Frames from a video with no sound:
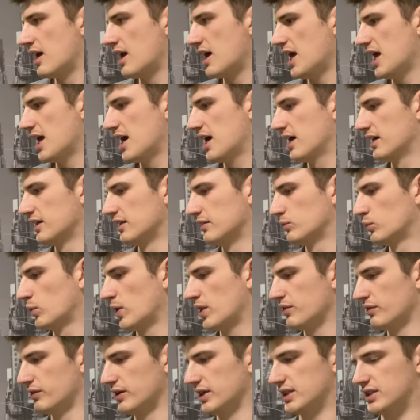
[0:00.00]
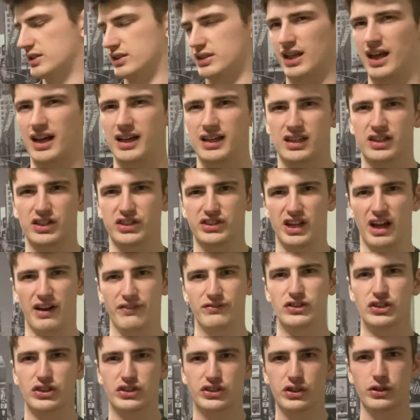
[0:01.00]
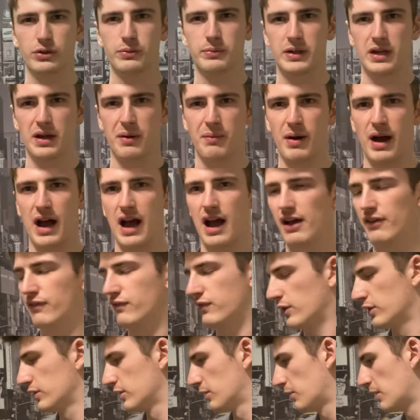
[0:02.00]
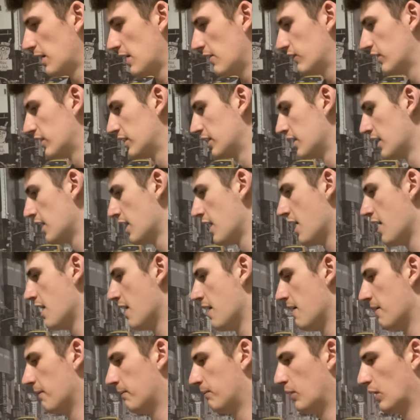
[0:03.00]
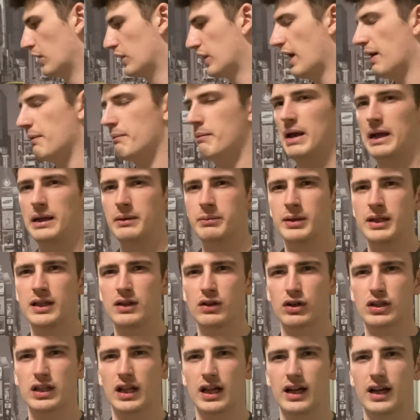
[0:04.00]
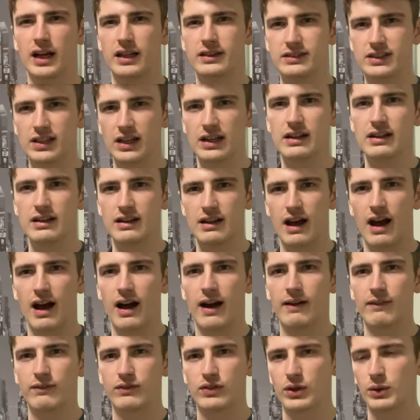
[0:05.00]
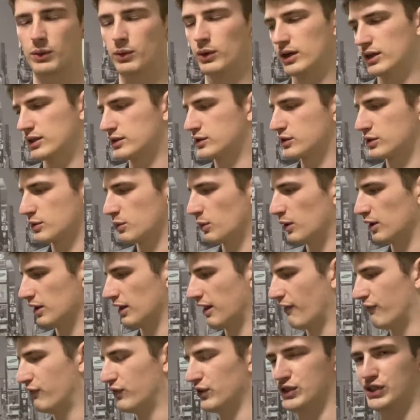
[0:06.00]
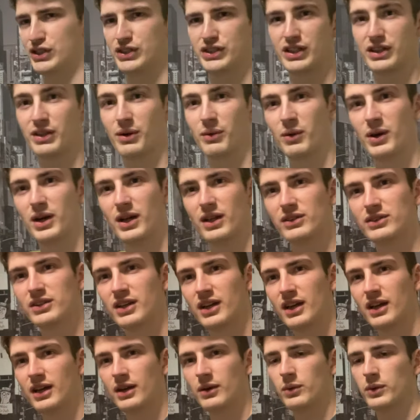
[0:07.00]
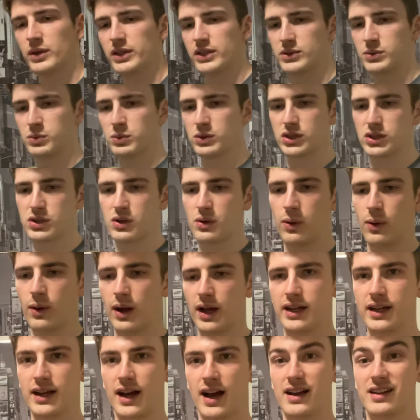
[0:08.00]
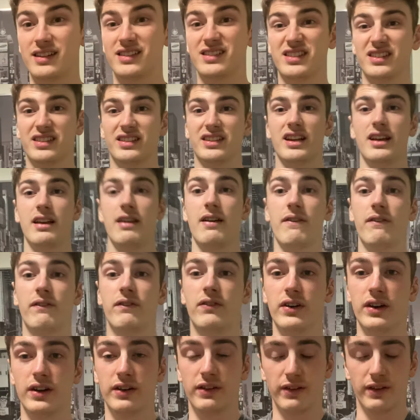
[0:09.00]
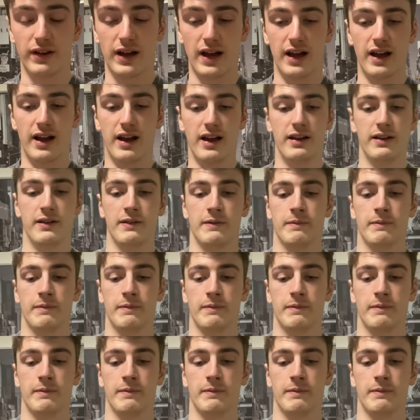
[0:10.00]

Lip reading: and whether it's like because I have to zoom in on my iPhone or whatever, but that made me look like I didn't have the worst squat leverages in the world, which was quite nice to see for